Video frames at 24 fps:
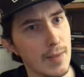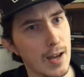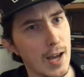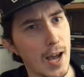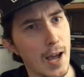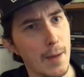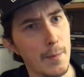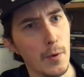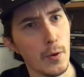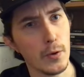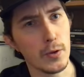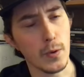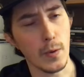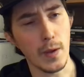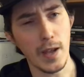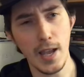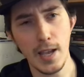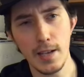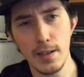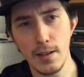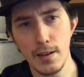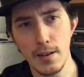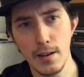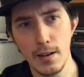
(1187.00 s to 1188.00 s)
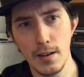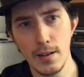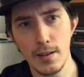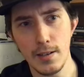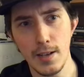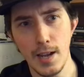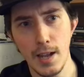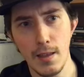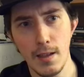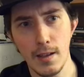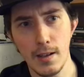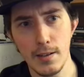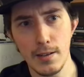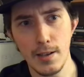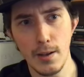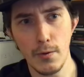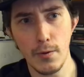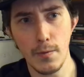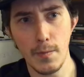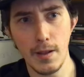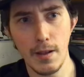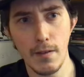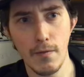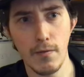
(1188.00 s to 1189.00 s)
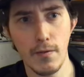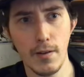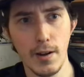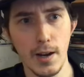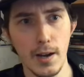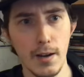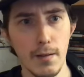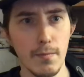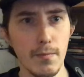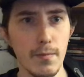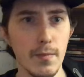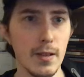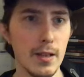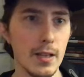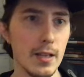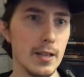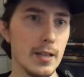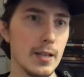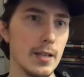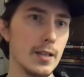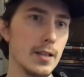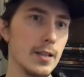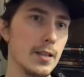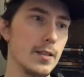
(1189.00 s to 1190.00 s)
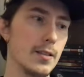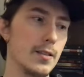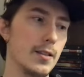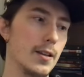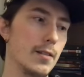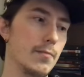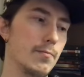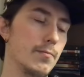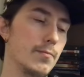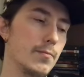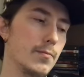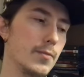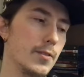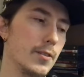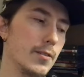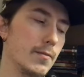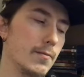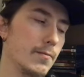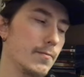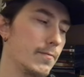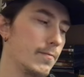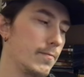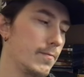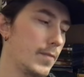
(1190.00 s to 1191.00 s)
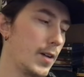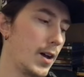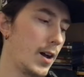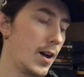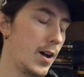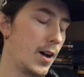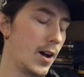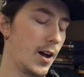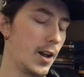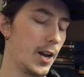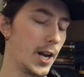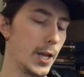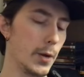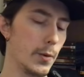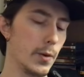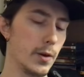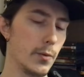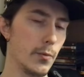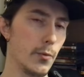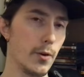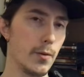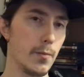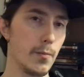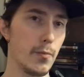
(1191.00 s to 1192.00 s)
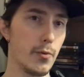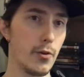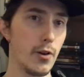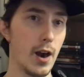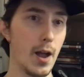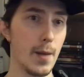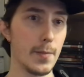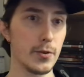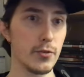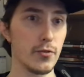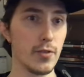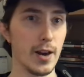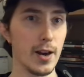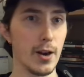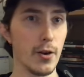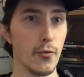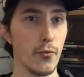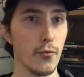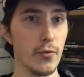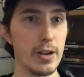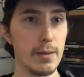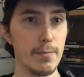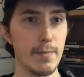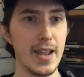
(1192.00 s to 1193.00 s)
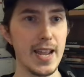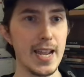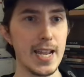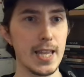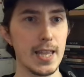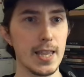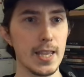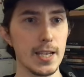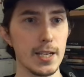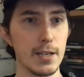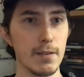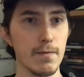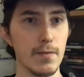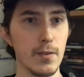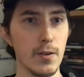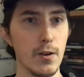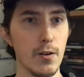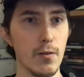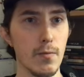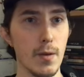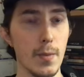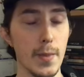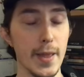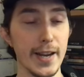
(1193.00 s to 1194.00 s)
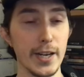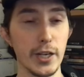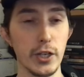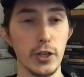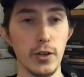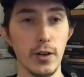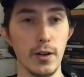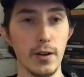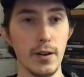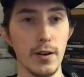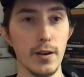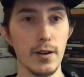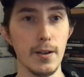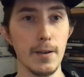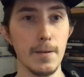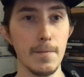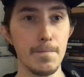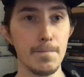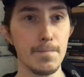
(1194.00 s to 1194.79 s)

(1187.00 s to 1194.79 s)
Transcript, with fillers: I'm also hesitant to say that because I would be afraid that Hollywood would perhaps try to remake this film, and they shouldn't.